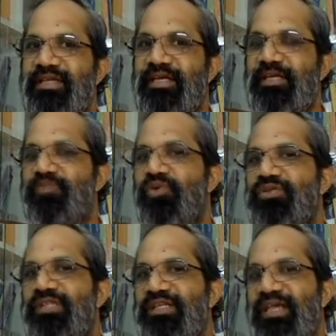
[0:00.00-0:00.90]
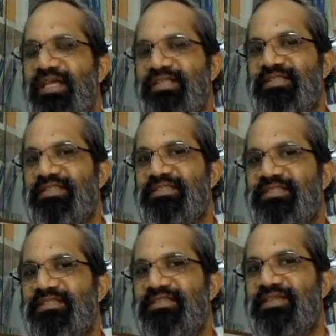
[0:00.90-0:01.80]
in both the
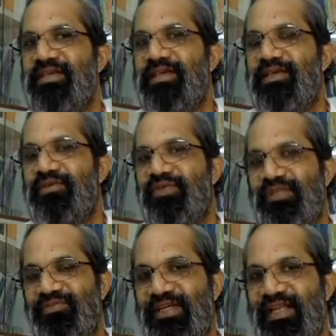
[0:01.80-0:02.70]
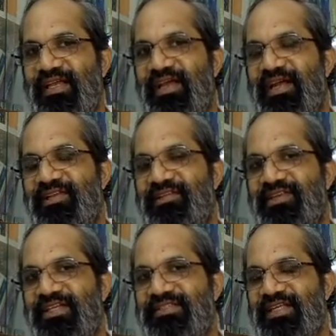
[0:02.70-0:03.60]
cases, whether we take
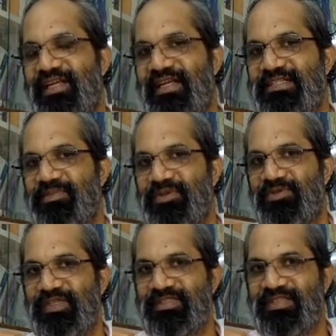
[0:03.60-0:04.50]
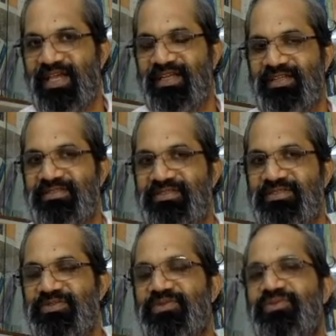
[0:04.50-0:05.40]
identity as the relation between
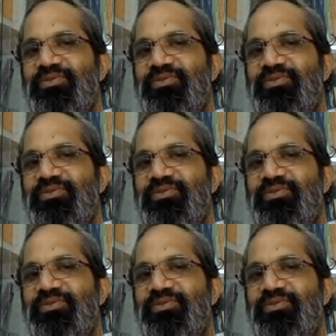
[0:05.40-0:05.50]
signs